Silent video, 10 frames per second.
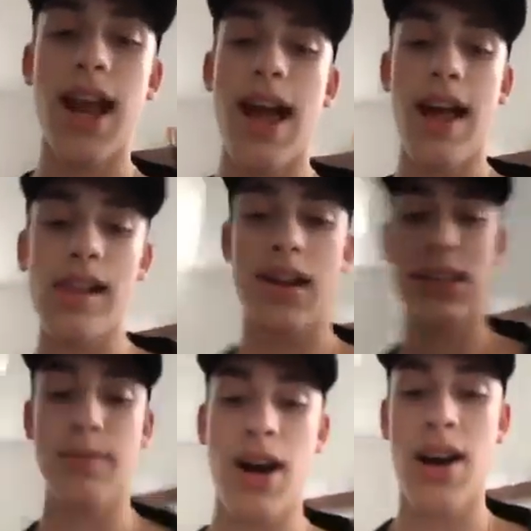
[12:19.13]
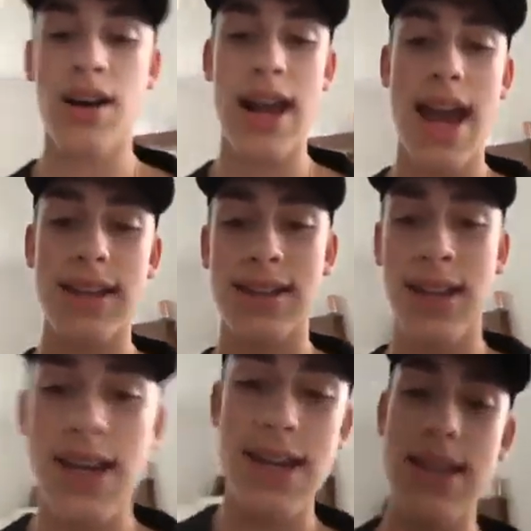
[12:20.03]
I lost my heart at
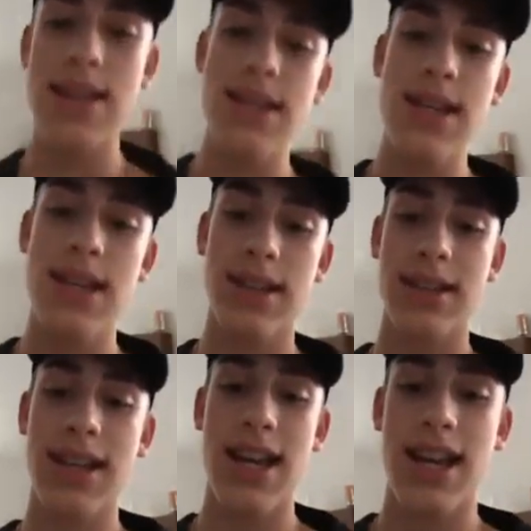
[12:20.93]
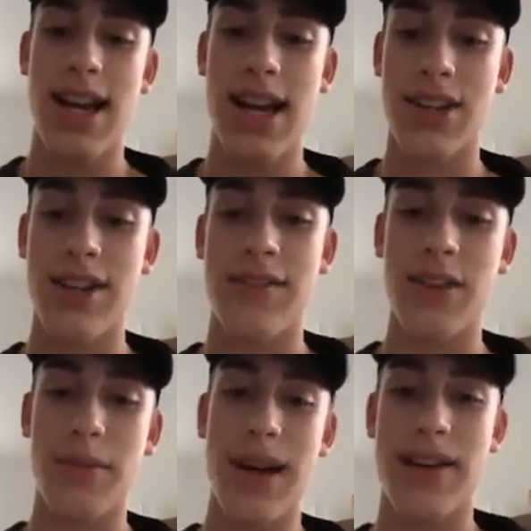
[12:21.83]
sea. I actually feel
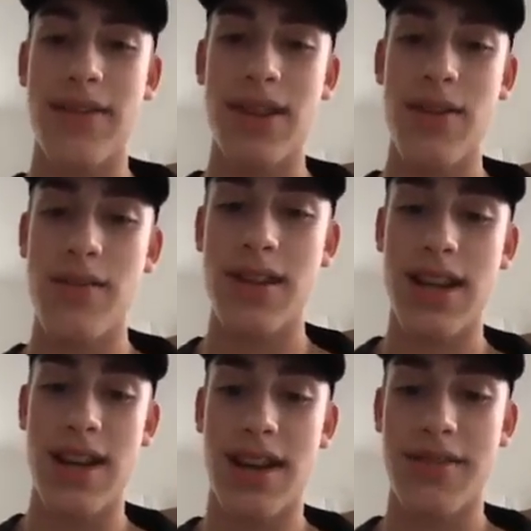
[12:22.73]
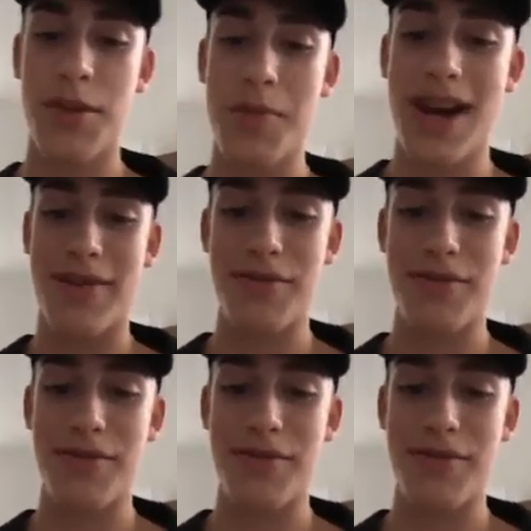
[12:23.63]
bad for you. Yeah, I feel bad for